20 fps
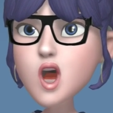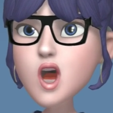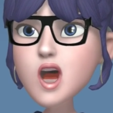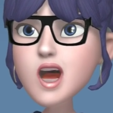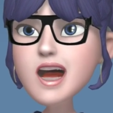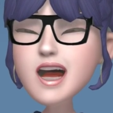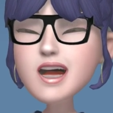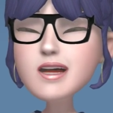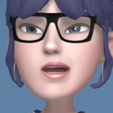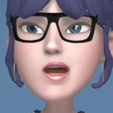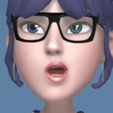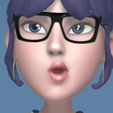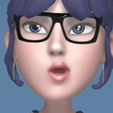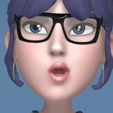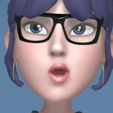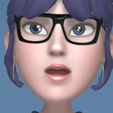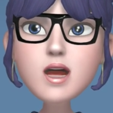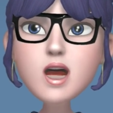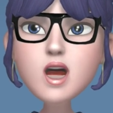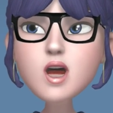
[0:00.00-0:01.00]
and even though it was
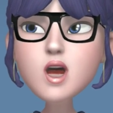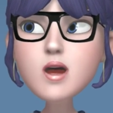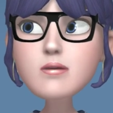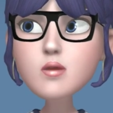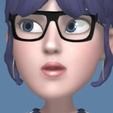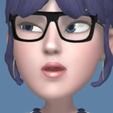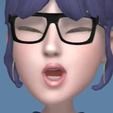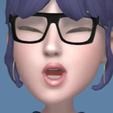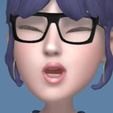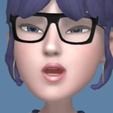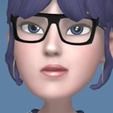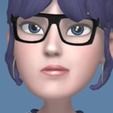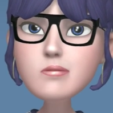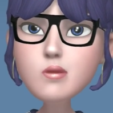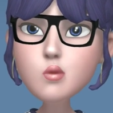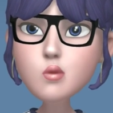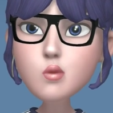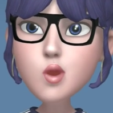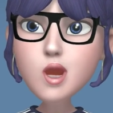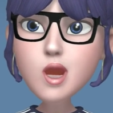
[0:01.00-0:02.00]
only a couple times per
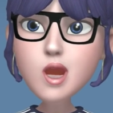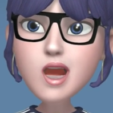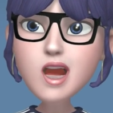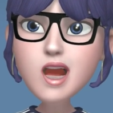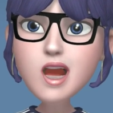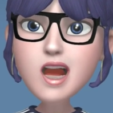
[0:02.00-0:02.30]
week,